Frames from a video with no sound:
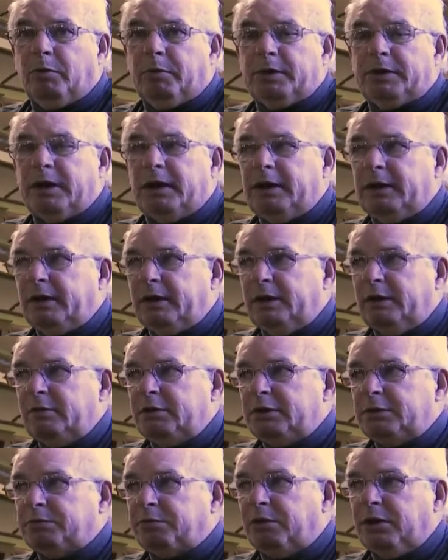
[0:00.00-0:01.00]
but it
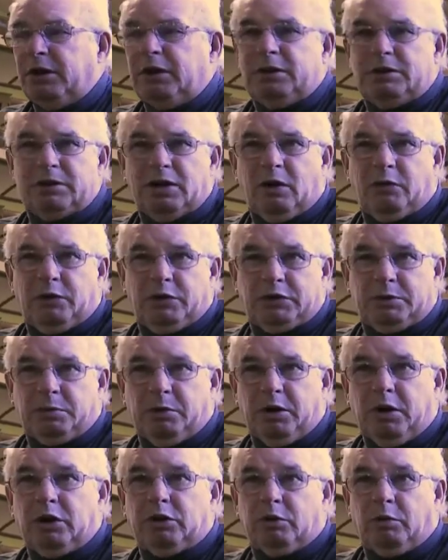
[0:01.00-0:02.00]
was pretty
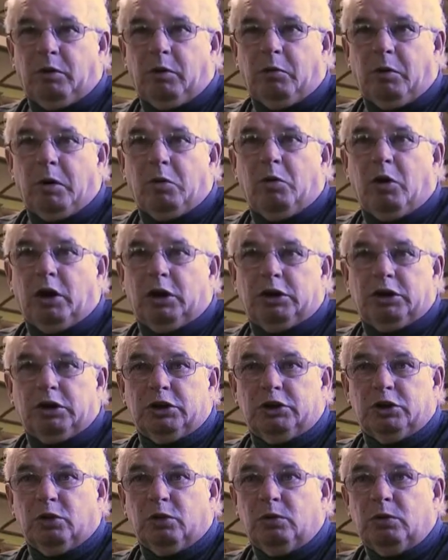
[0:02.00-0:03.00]
self-explanatory what we wanted to
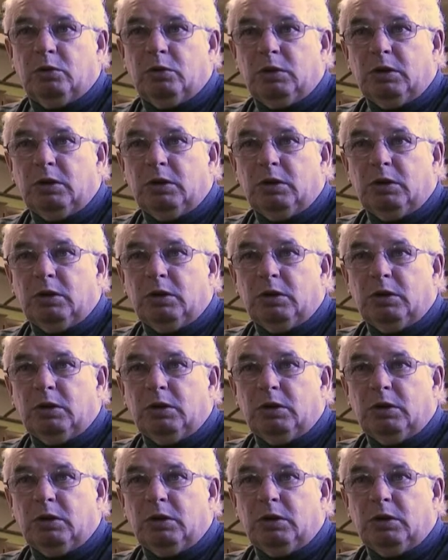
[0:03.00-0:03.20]
do.